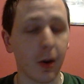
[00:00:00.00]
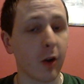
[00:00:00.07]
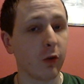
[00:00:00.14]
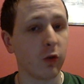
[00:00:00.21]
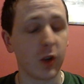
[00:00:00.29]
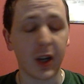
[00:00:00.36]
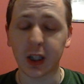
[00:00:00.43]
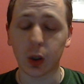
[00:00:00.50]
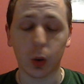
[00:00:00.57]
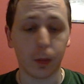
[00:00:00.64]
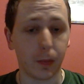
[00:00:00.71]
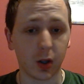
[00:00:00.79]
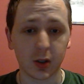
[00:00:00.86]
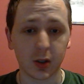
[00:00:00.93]
I really don't
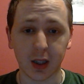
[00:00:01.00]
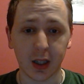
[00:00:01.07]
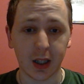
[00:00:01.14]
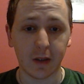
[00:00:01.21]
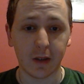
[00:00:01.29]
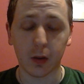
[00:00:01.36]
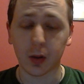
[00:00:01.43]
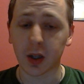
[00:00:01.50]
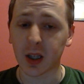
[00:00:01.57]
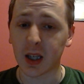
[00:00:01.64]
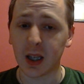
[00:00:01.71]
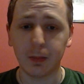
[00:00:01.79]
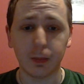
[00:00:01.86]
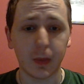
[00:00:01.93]
want Punk to leave. I'm going to
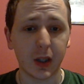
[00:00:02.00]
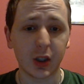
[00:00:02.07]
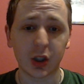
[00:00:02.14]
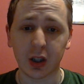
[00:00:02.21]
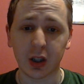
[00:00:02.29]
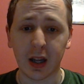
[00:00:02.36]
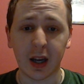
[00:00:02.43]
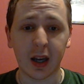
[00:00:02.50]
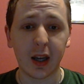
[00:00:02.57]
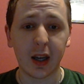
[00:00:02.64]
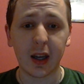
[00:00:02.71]
keep mentioning that